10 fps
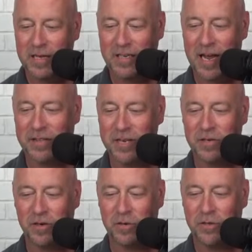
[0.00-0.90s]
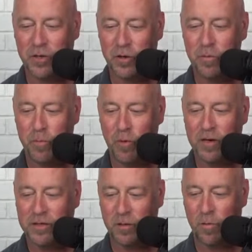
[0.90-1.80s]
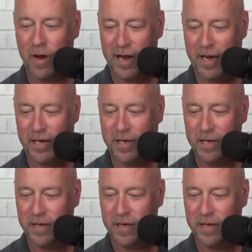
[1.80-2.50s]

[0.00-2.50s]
Southeastern 2 points away